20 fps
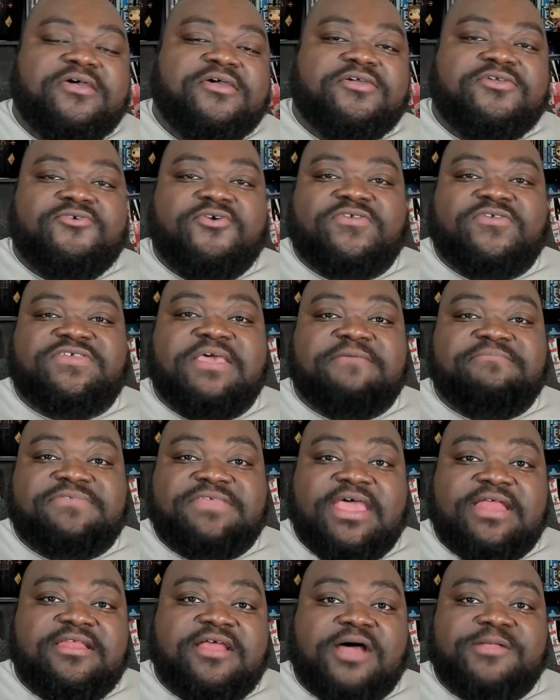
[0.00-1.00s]
you'll save
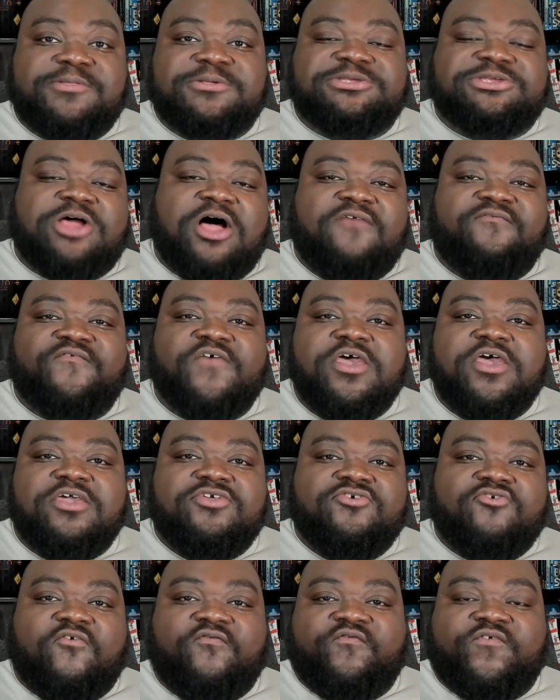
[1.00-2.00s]
$10 off
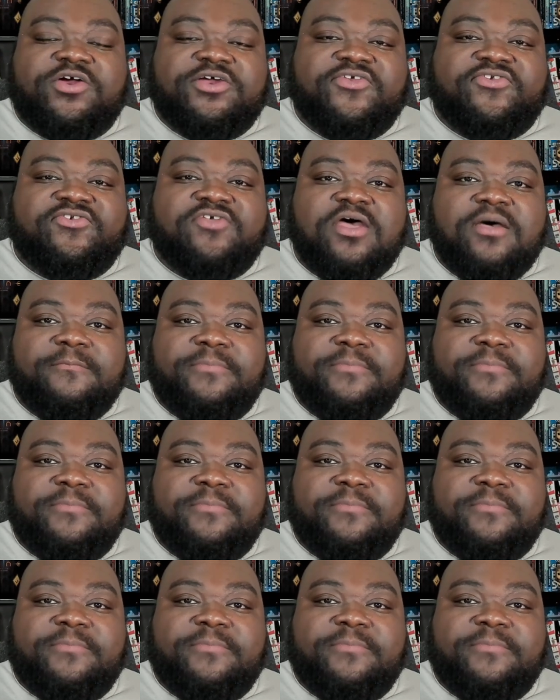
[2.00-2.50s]
your first